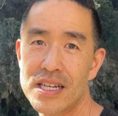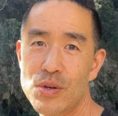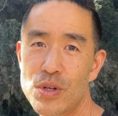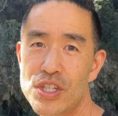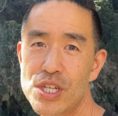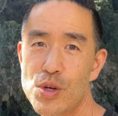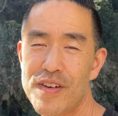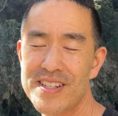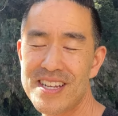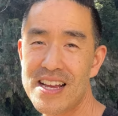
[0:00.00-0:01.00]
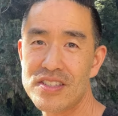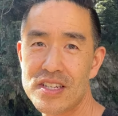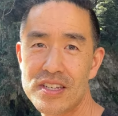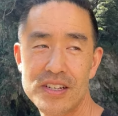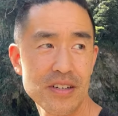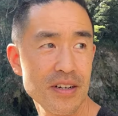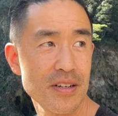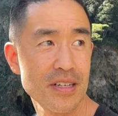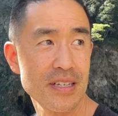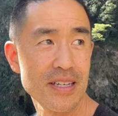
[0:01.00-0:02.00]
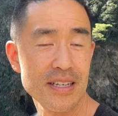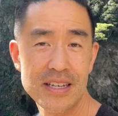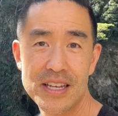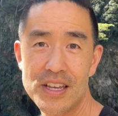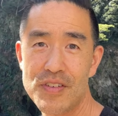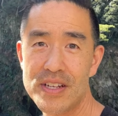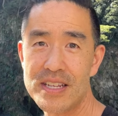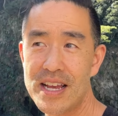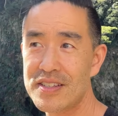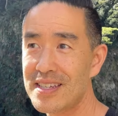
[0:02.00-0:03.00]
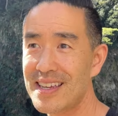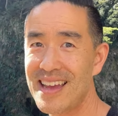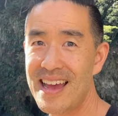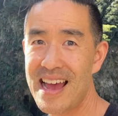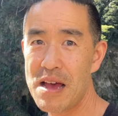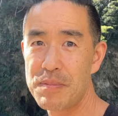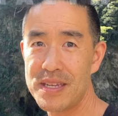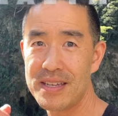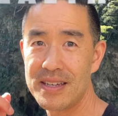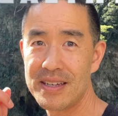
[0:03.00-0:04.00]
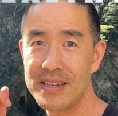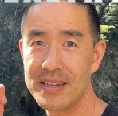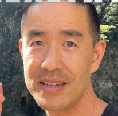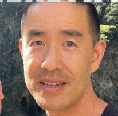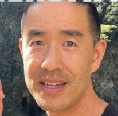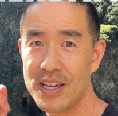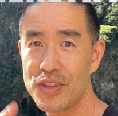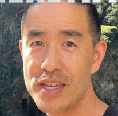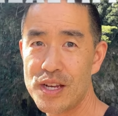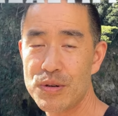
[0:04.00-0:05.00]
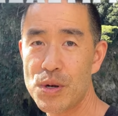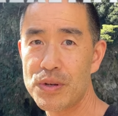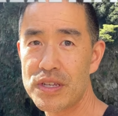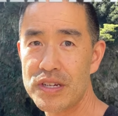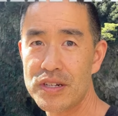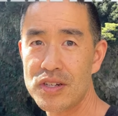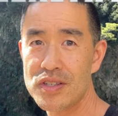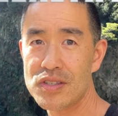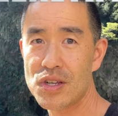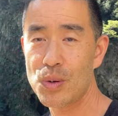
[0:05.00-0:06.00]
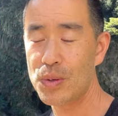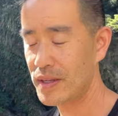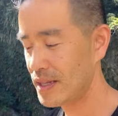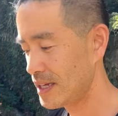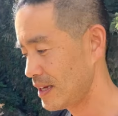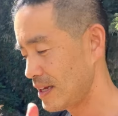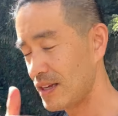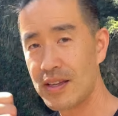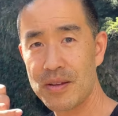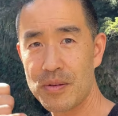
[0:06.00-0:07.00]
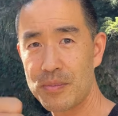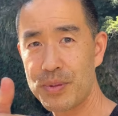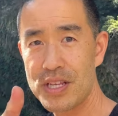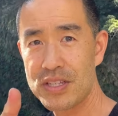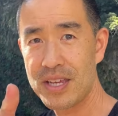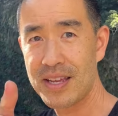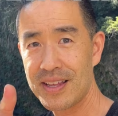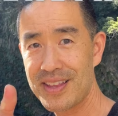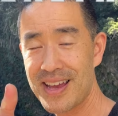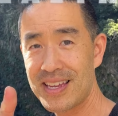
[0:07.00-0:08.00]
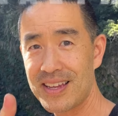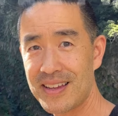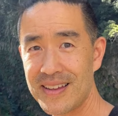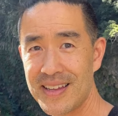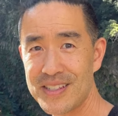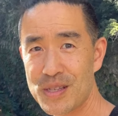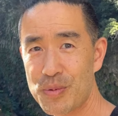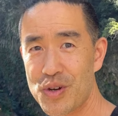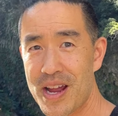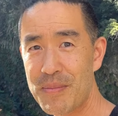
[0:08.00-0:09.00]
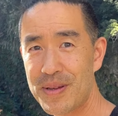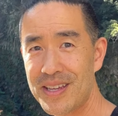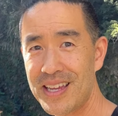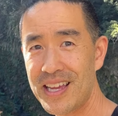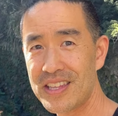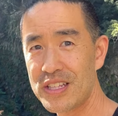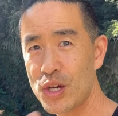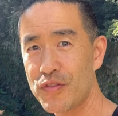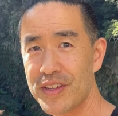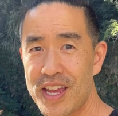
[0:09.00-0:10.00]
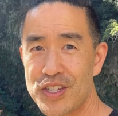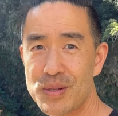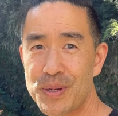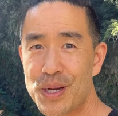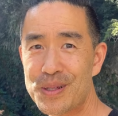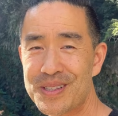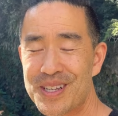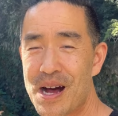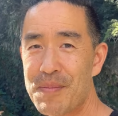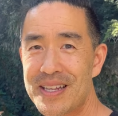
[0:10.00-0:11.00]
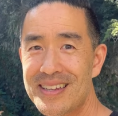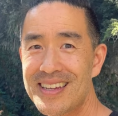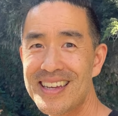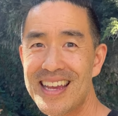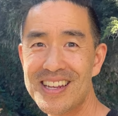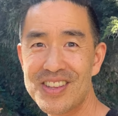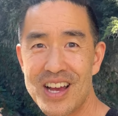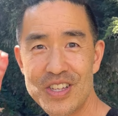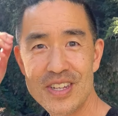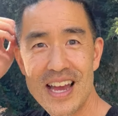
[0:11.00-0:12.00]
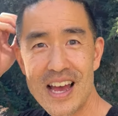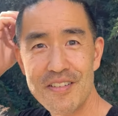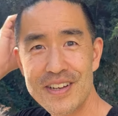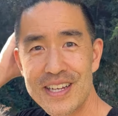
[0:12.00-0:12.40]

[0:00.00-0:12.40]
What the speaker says: Wishing you a fantastic year, fantastic, happy, healthy hero here. So please like, subscribe, hit the notification bell, comment any thoughts you have.